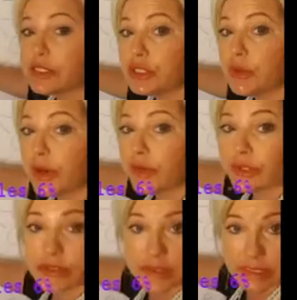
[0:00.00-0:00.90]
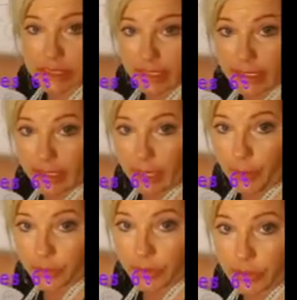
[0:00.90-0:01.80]
did a 200, so that's not going to
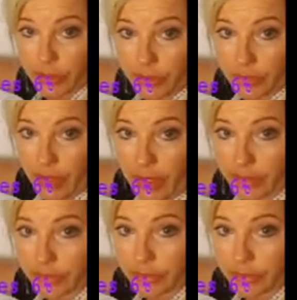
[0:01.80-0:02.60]
count on your 5.